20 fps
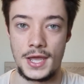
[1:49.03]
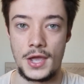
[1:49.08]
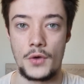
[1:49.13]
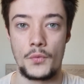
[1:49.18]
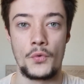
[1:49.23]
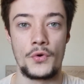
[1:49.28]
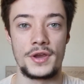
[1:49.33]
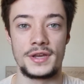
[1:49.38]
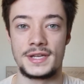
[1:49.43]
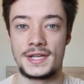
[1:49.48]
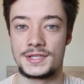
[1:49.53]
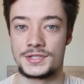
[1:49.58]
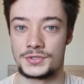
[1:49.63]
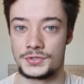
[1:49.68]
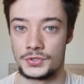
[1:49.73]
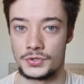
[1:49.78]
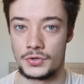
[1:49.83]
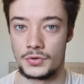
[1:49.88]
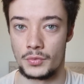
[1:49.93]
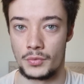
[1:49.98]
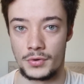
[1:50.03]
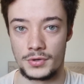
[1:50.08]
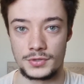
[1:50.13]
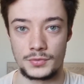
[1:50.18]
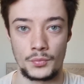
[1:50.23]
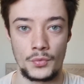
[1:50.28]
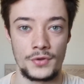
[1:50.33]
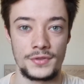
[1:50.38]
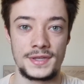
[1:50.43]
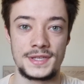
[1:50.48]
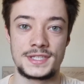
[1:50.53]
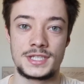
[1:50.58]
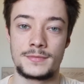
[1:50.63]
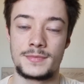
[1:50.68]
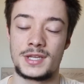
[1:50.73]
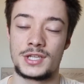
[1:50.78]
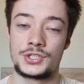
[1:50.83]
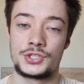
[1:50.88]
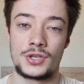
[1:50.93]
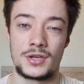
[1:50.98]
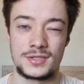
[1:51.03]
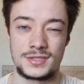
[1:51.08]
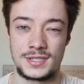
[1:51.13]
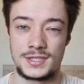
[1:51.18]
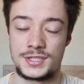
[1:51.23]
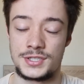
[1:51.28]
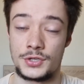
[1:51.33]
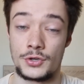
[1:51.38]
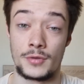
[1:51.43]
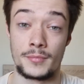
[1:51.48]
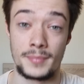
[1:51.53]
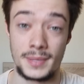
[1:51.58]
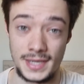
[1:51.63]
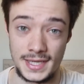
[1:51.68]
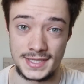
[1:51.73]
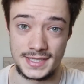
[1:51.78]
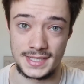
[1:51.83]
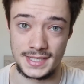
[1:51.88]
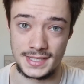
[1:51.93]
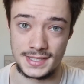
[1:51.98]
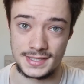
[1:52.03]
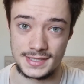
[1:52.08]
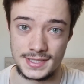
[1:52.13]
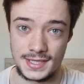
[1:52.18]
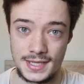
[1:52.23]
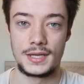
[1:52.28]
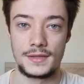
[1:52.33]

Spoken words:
what you need to do, what needs to be adjusted to your abilities.